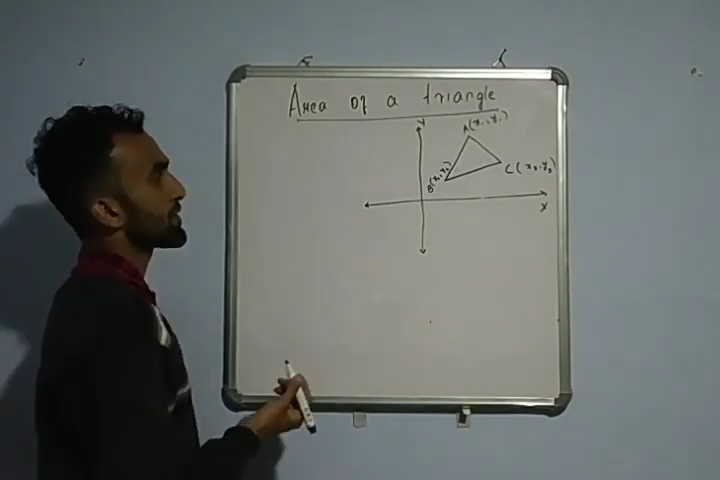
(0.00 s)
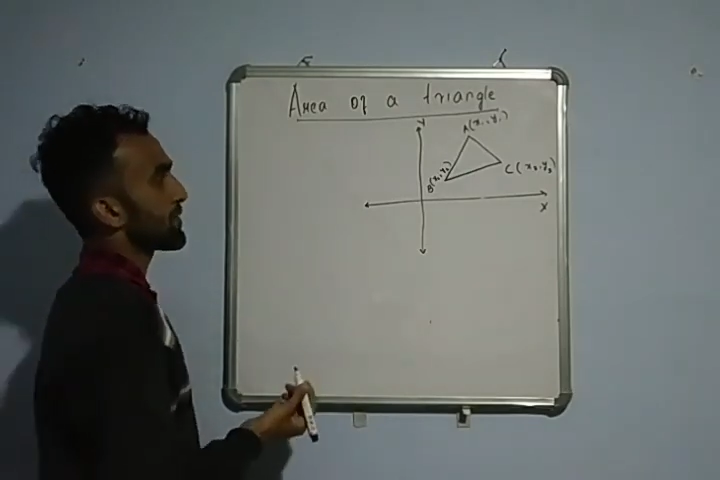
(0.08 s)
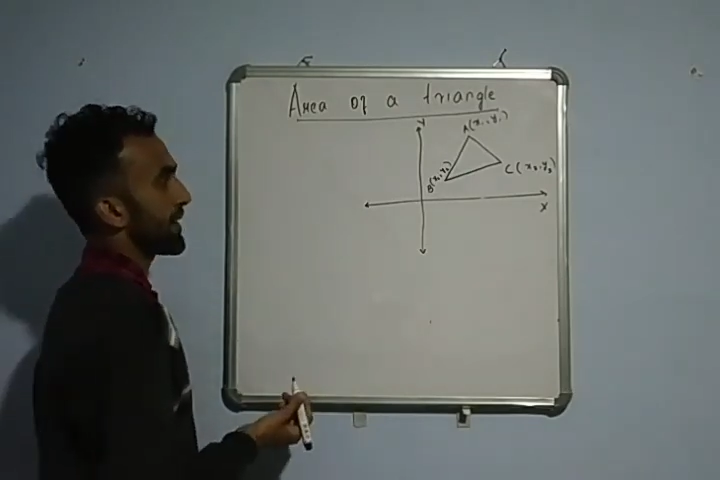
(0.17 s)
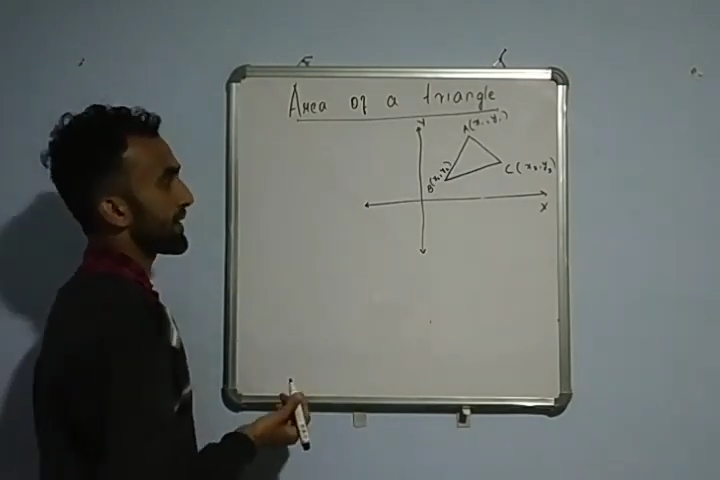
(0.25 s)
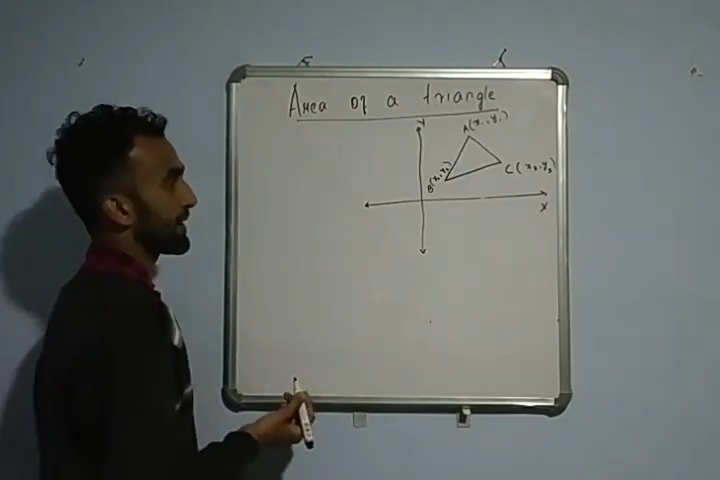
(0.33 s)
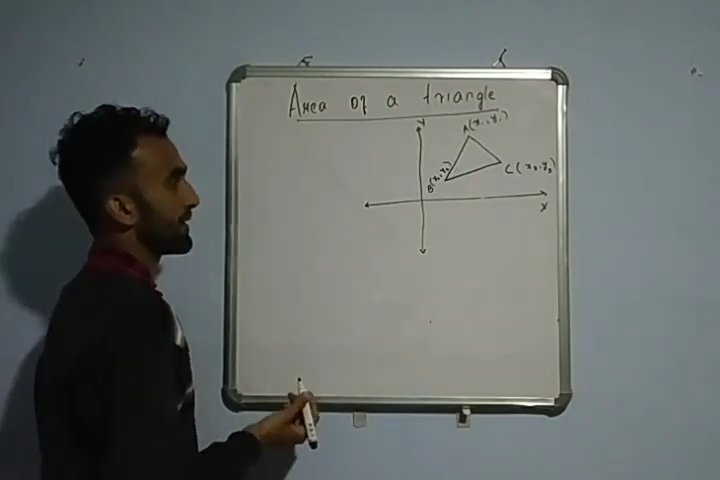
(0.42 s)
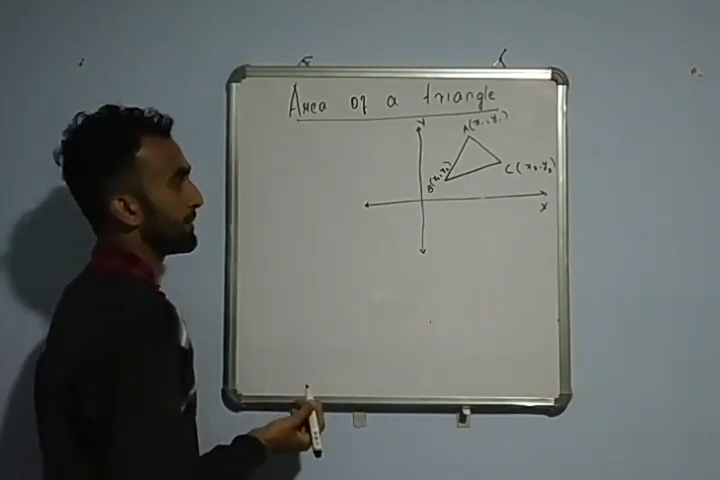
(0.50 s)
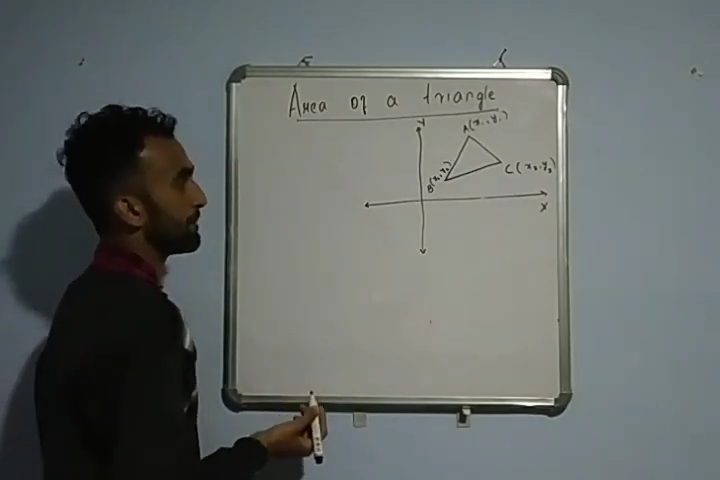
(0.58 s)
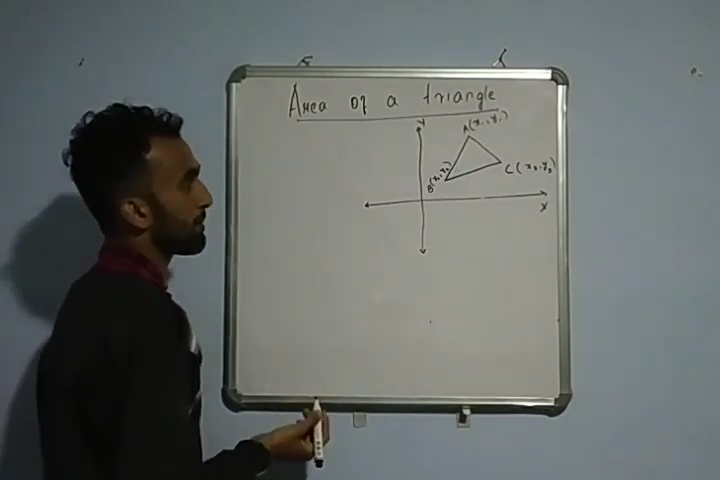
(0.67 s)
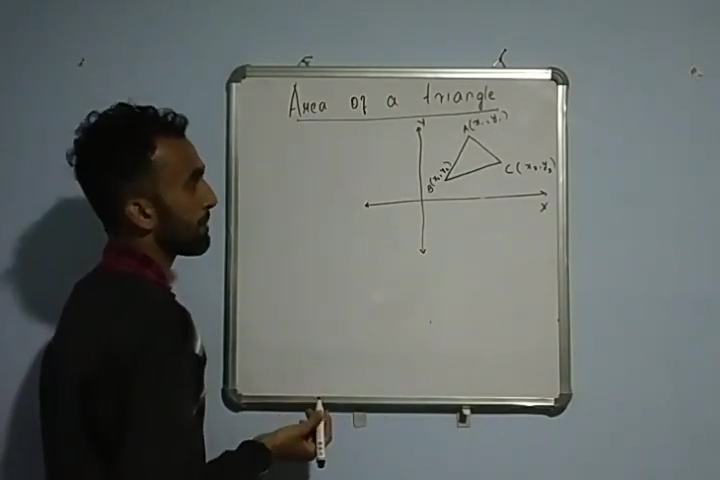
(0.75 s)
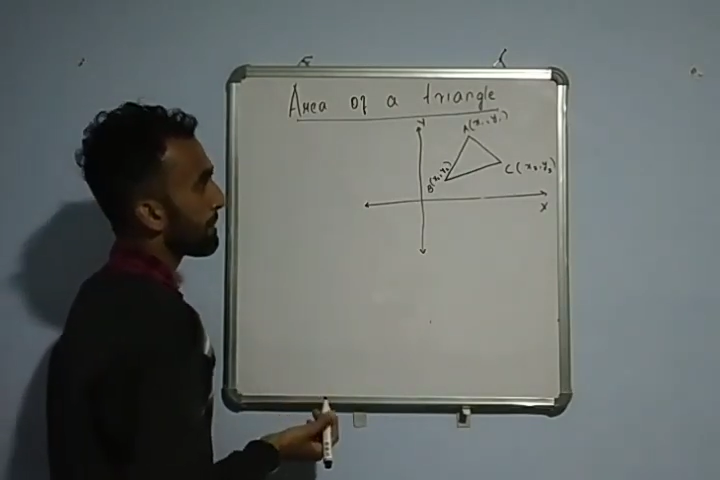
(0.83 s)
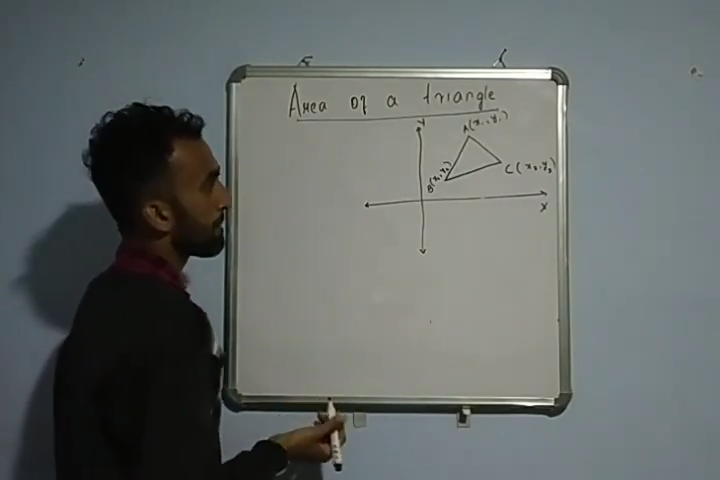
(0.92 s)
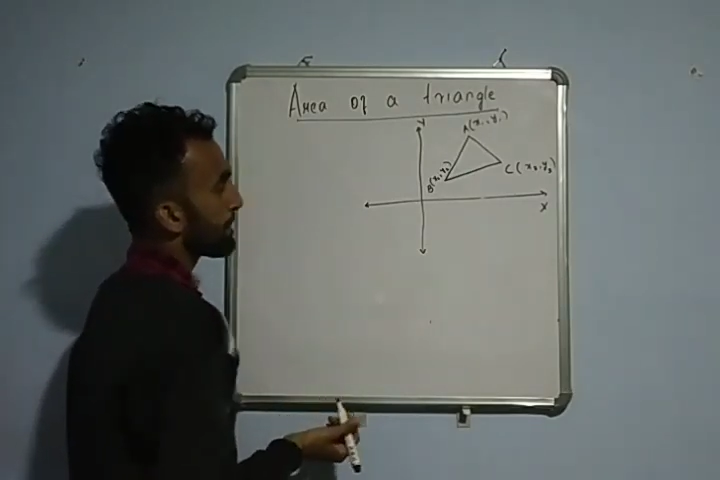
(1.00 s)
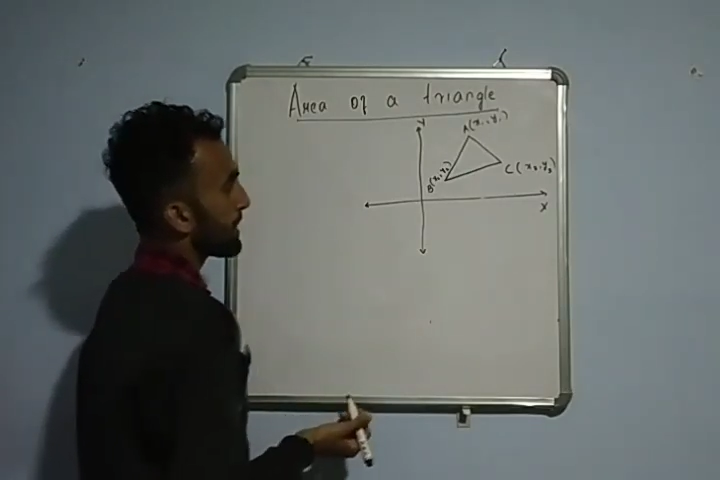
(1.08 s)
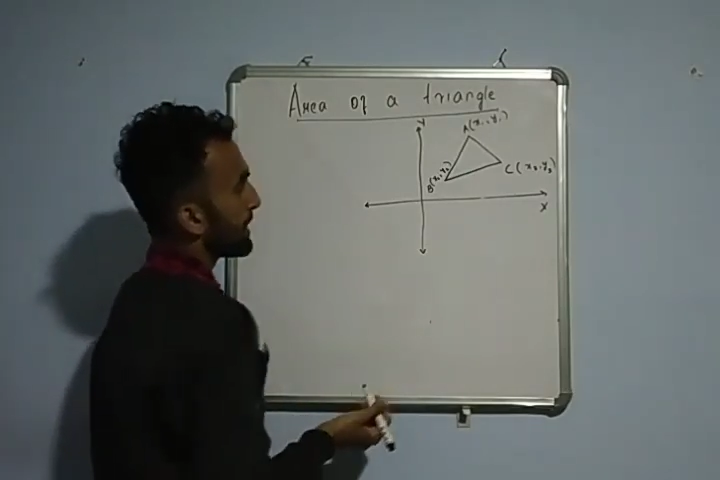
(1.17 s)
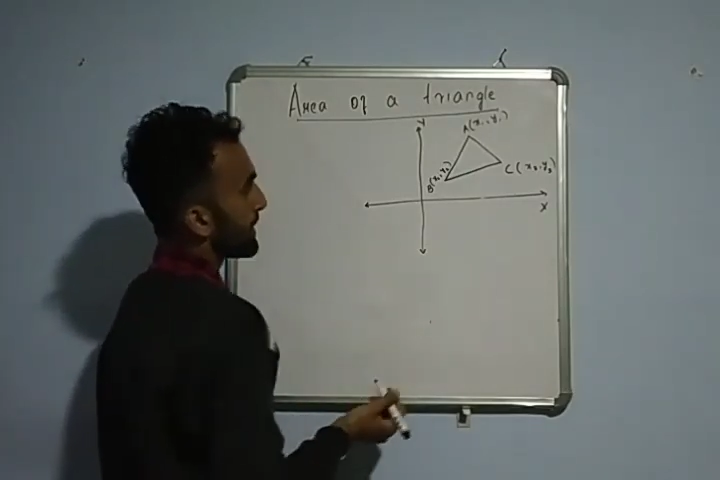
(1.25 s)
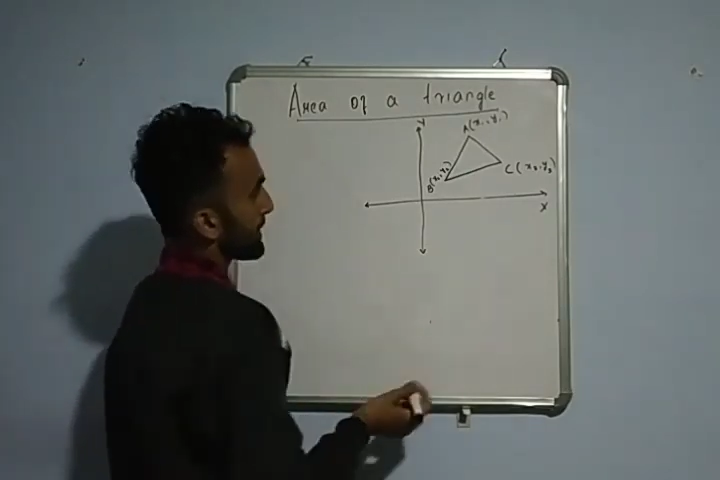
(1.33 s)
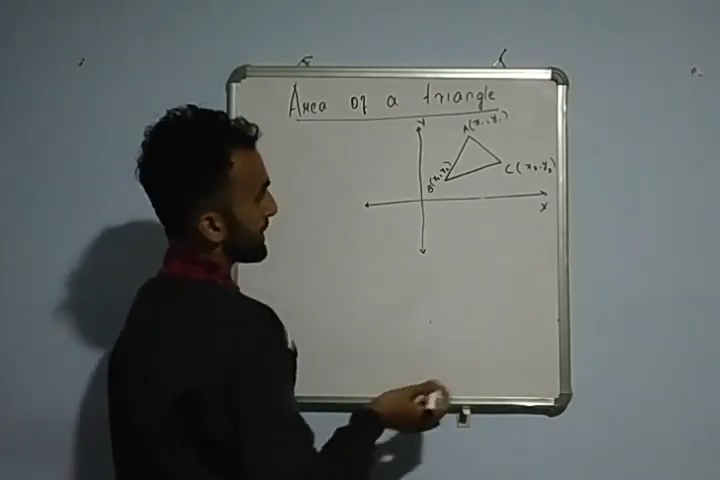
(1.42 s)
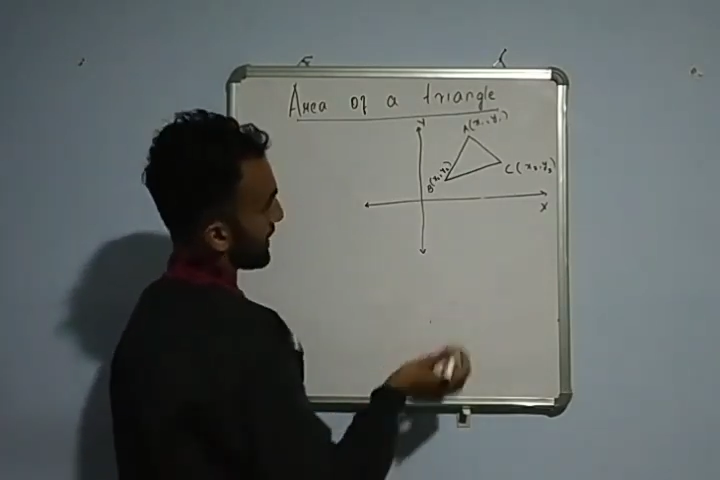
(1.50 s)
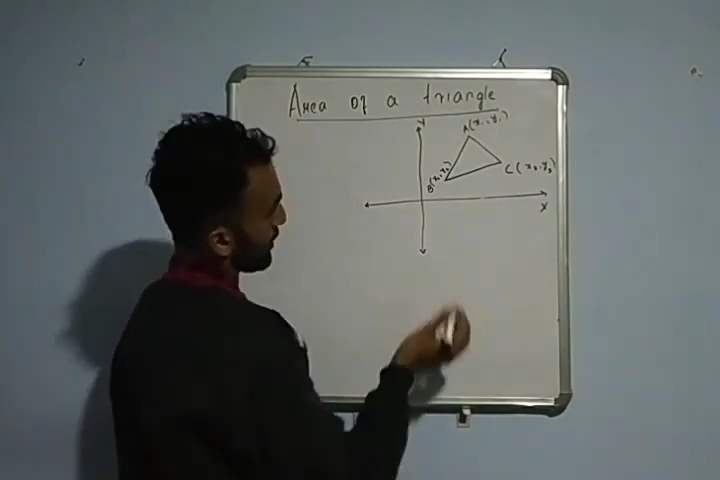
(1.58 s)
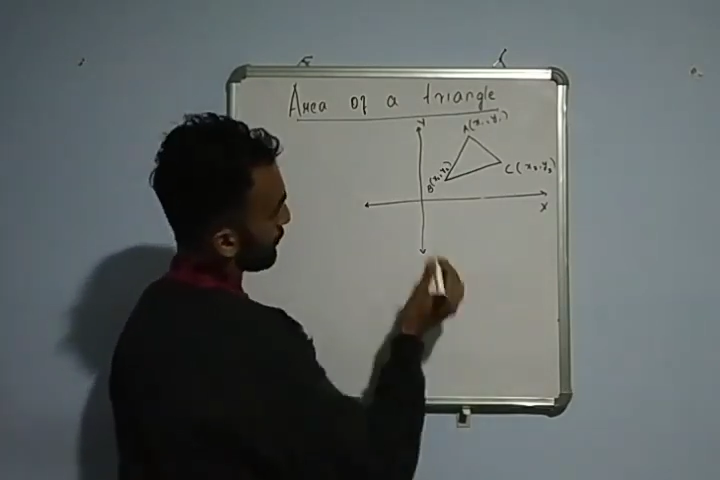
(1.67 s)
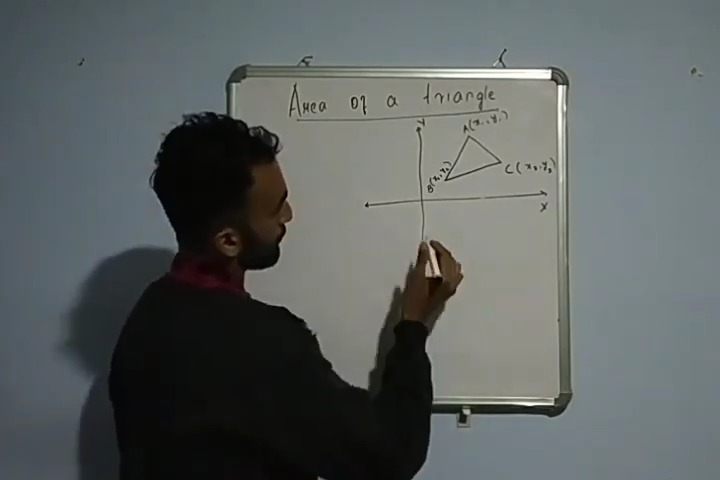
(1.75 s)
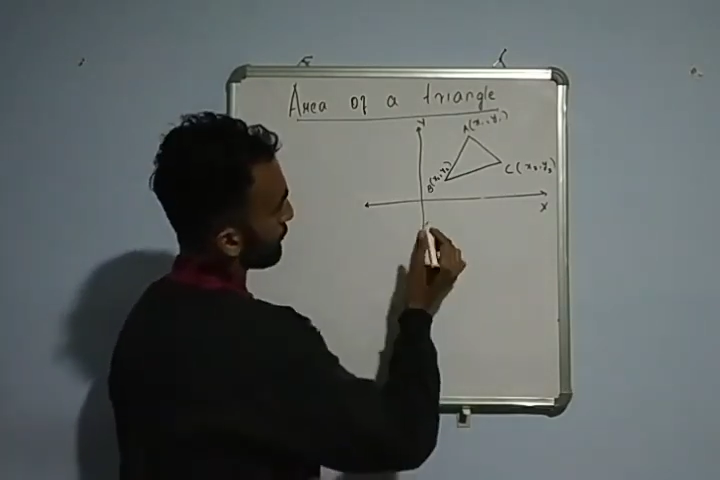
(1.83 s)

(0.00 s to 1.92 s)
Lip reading: triangle. Now